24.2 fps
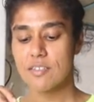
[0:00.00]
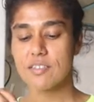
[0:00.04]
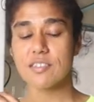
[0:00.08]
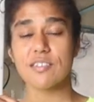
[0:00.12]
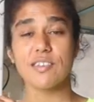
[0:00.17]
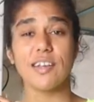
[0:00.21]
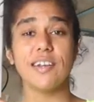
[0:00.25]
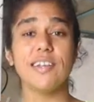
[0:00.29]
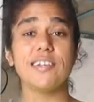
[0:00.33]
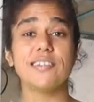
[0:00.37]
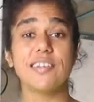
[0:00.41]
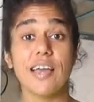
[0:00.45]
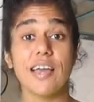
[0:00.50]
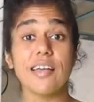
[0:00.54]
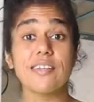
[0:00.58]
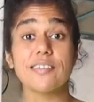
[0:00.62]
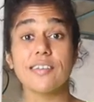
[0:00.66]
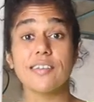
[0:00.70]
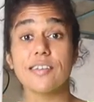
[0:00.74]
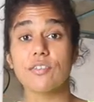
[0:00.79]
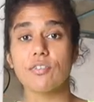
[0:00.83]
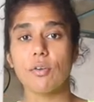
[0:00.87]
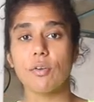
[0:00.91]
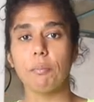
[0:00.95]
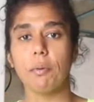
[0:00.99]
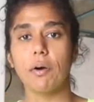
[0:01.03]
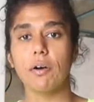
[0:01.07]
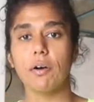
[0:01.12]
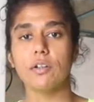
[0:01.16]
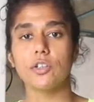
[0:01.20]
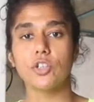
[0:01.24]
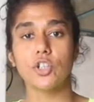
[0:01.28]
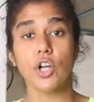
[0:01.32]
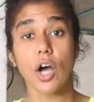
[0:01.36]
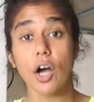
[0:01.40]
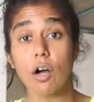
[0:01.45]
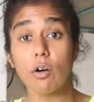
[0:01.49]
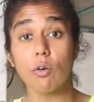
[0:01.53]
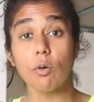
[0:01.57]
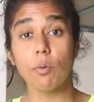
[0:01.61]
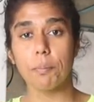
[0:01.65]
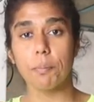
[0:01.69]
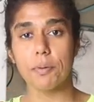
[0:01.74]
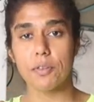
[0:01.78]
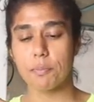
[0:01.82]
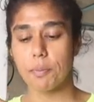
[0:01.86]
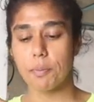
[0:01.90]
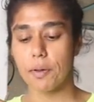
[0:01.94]
really tasteless from a charcoal
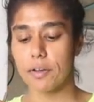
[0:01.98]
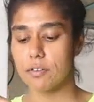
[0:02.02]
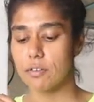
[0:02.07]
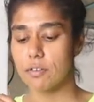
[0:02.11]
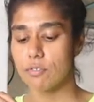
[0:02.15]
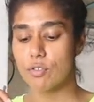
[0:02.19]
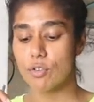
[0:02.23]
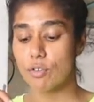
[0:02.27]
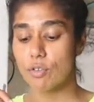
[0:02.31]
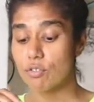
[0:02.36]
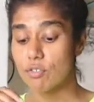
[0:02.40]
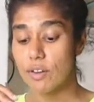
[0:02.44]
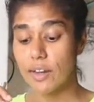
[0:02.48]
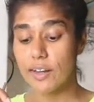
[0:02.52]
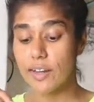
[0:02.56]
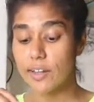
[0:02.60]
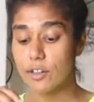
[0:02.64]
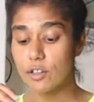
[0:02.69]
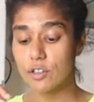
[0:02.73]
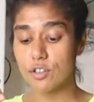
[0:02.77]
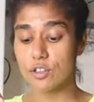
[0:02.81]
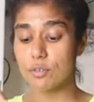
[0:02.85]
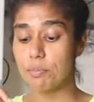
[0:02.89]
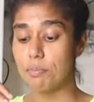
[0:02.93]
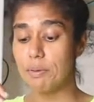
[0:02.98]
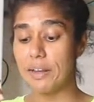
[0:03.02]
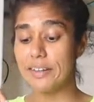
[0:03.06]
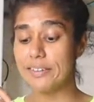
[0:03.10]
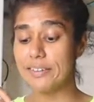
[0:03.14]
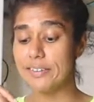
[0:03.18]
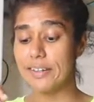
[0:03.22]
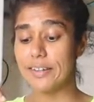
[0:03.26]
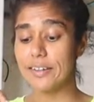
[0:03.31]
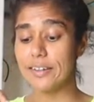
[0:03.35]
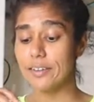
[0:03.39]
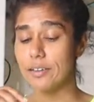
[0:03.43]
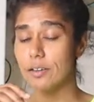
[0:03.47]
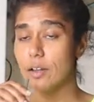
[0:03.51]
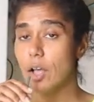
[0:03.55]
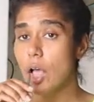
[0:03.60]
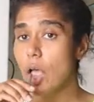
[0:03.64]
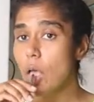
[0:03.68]
perspective, so really good to blend in.